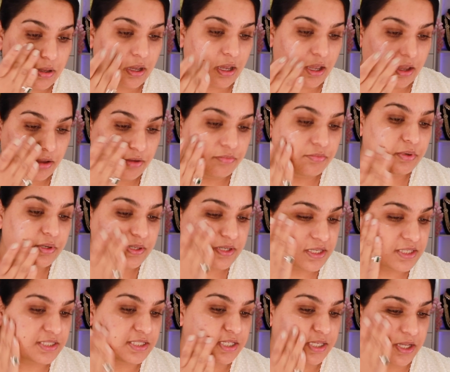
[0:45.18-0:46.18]
I have been
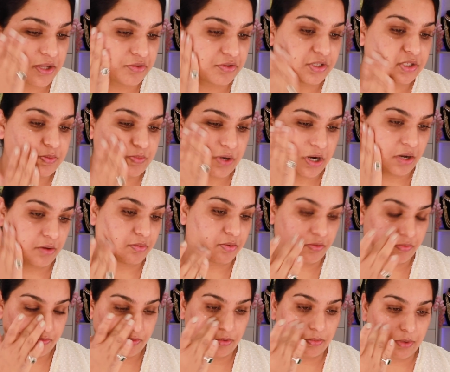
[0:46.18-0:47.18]
testing out this primer
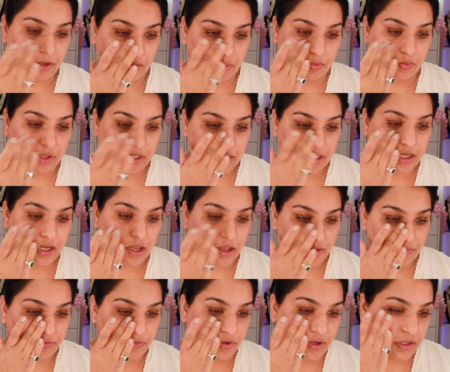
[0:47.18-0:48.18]
for about a week and a
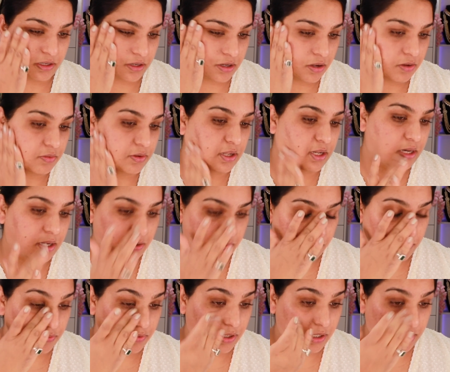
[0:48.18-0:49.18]
half right now and I
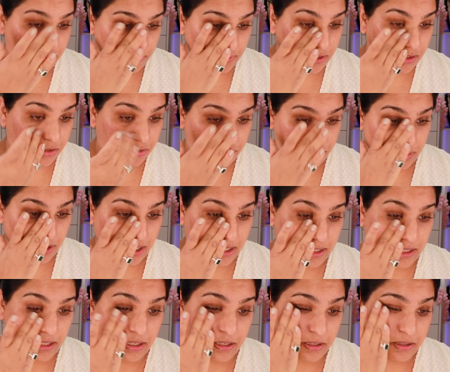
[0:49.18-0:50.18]
really really do
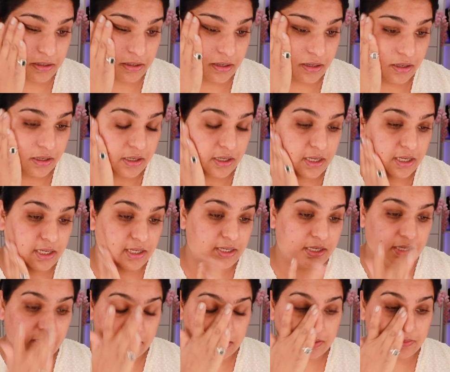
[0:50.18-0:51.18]
like it. It
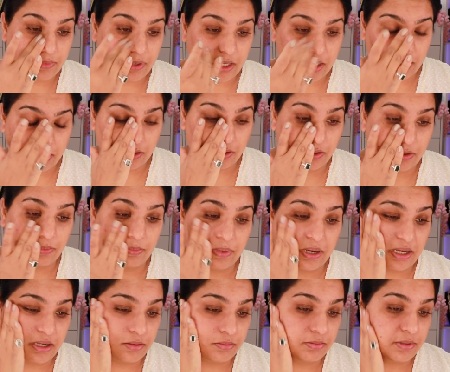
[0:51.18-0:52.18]
does make your
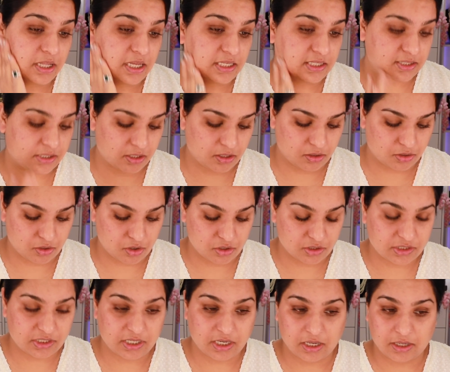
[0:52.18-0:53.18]
makeup last a long
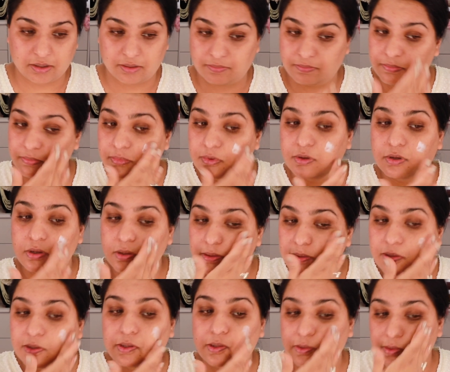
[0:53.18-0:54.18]
time
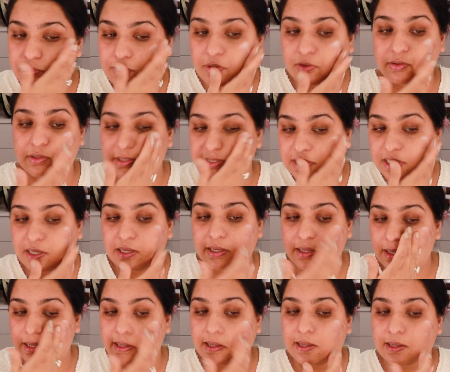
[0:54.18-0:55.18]
throughout the day
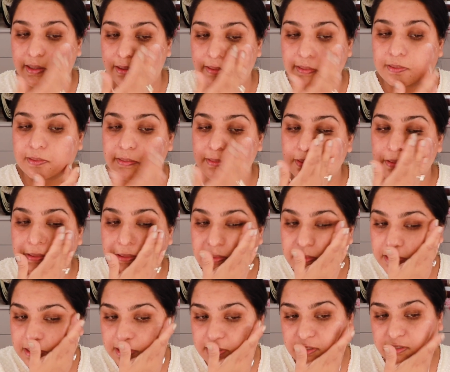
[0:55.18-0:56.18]
and
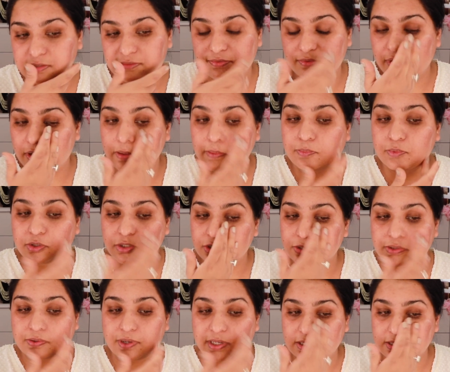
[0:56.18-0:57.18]
it is very
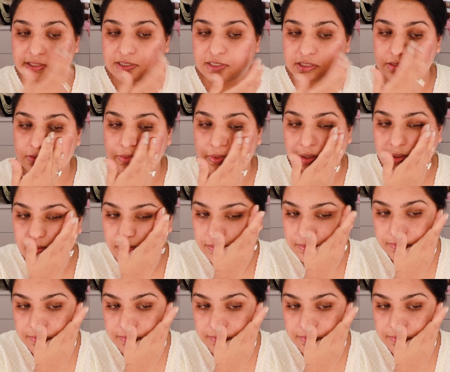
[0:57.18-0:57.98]
moisturizing as well.